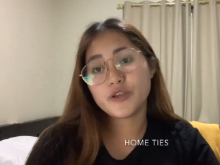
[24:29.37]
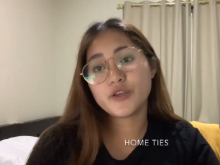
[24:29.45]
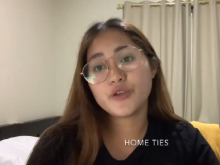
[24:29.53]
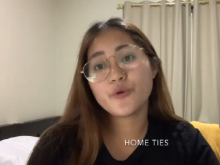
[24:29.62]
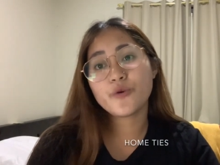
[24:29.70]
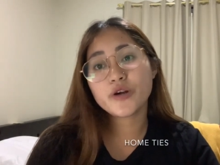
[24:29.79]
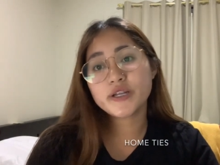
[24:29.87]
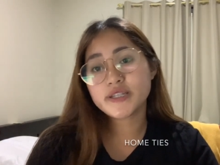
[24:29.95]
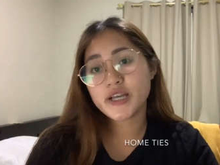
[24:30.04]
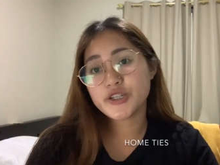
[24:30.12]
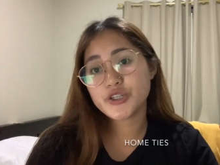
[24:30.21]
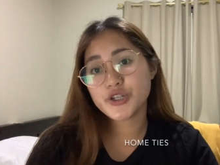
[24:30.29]
your
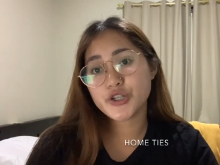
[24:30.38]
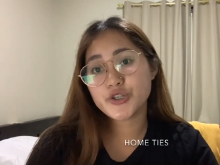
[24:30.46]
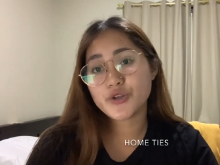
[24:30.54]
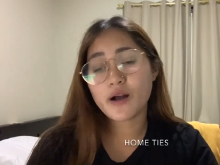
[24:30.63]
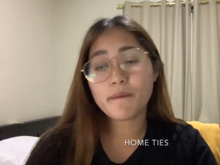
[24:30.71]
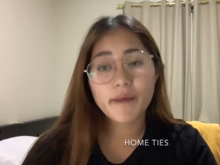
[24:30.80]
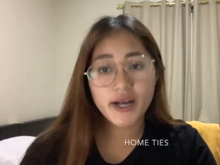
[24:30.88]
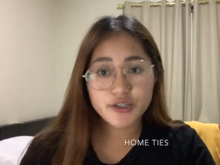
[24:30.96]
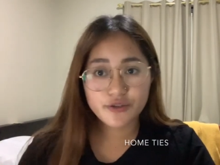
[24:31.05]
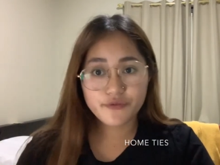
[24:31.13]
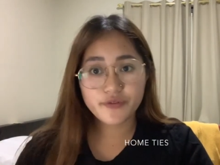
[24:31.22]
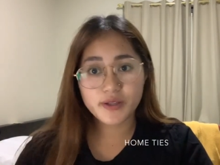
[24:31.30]
intention to come back
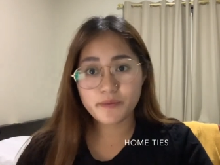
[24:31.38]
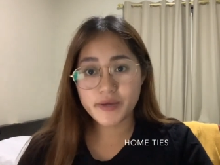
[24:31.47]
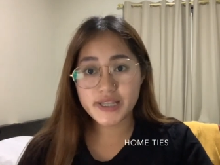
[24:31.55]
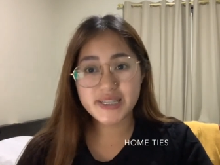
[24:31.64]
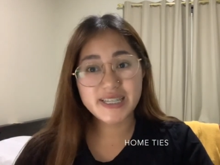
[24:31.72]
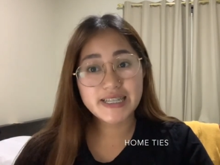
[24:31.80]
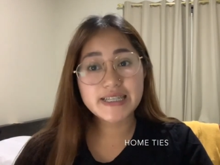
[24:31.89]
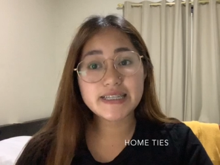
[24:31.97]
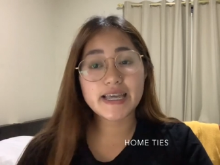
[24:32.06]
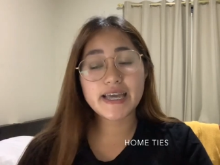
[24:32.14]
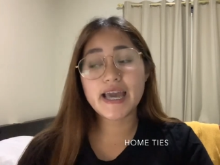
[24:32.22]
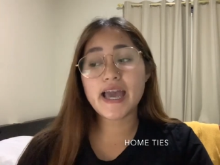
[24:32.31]
to the Philippines is
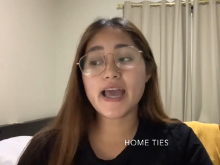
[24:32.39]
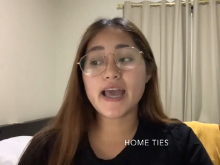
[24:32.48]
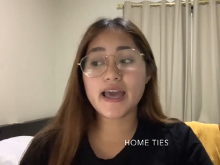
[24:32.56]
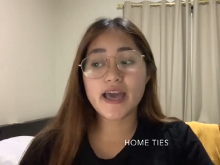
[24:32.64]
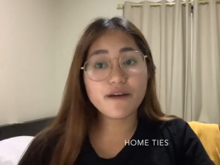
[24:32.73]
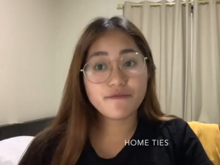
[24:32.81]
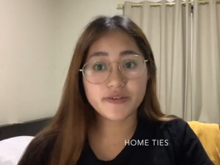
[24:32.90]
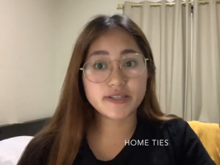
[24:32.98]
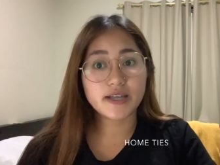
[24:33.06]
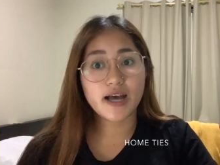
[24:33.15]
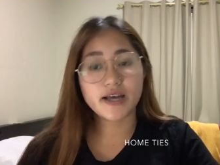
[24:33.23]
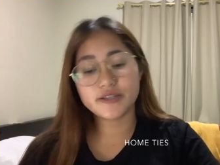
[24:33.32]

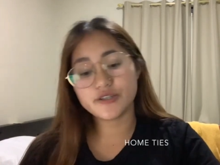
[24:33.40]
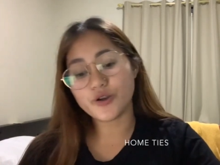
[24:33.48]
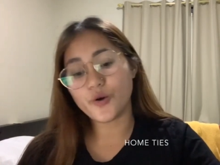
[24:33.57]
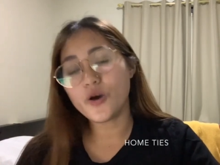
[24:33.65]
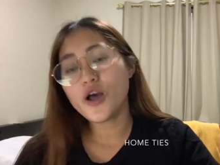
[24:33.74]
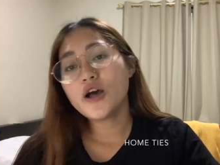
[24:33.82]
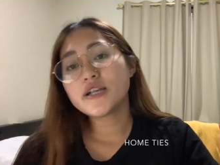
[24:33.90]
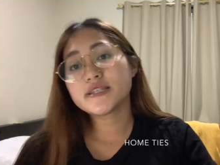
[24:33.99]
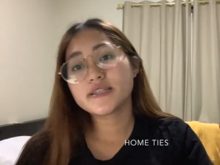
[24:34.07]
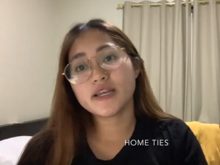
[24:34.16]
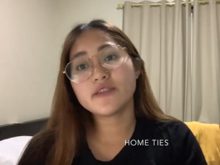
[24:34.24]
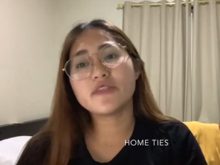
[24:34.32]
emphasized. So
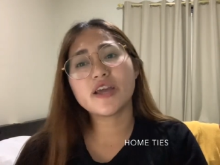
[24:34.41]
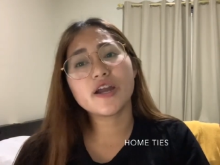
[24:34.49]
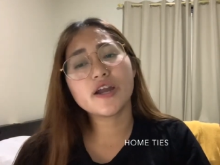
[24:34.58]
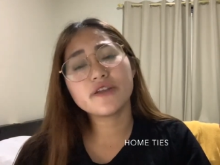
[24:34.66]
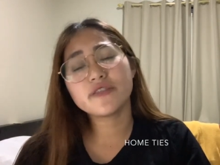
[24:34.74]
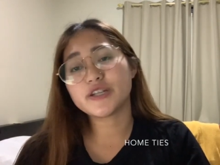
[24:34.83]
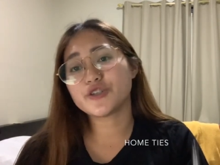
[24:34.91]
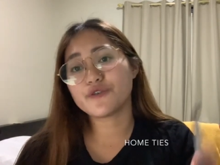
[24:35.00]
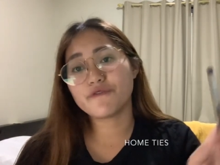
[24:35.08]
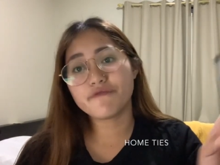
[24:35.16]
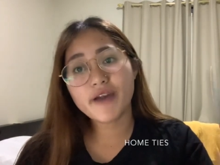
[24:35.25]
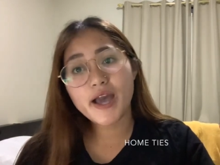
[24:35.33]
state there that your
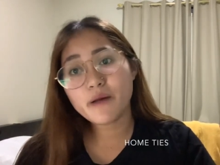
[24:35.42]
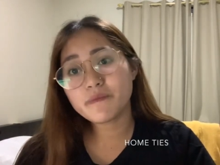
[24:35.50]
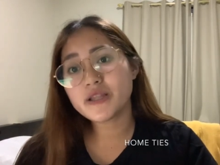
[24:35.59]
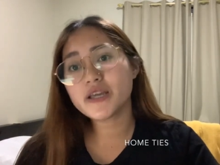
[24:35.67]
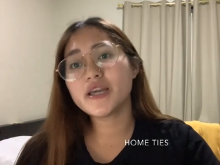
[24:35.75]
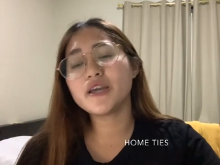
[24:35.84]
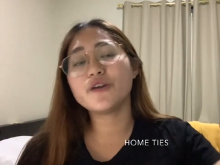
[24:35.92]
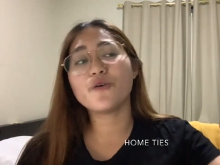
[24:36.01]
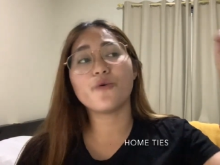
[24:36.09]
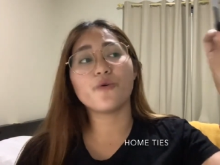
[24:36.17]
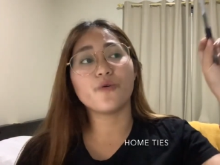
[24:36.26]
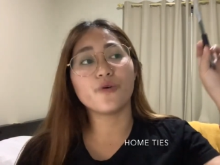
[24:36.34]
family
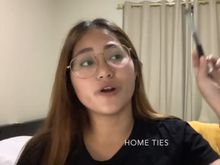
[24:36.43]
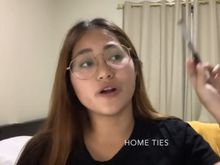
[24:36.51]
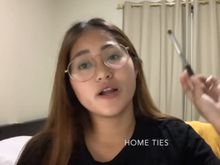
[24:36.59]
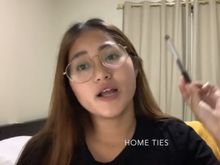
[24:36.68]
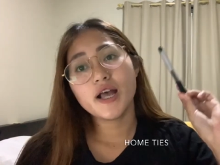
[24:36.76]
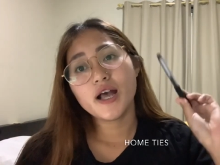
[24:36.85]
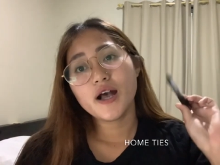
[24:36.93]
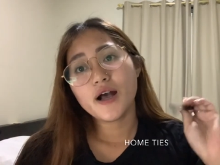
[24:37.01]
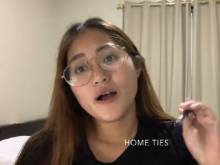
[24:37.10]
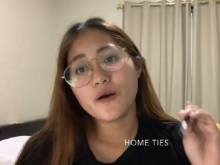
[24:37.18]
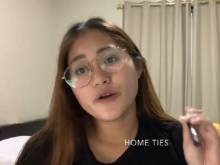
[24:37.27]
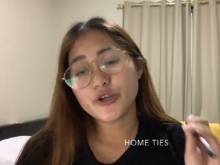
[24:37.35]
or
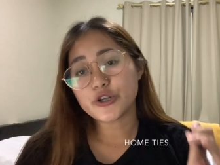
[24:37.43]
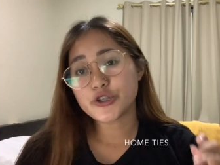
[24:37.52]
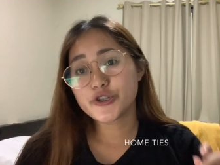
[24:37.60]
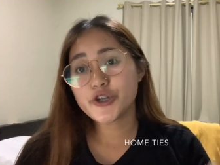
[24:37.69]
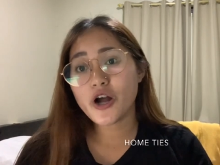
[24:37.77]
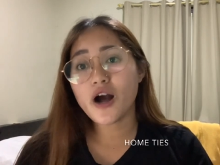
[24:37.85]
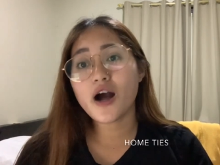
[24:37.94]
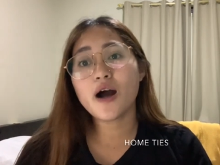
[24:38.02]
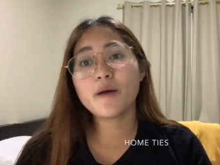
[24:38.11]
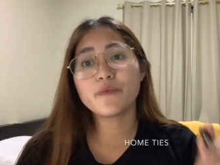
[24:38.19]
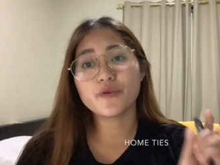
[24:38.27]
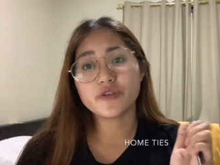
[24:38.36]
your
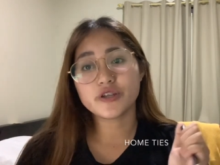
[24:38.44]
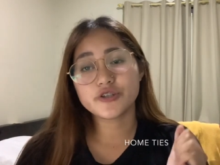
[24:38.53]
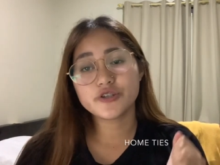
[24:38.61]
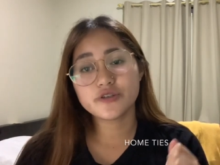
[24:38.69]
job or the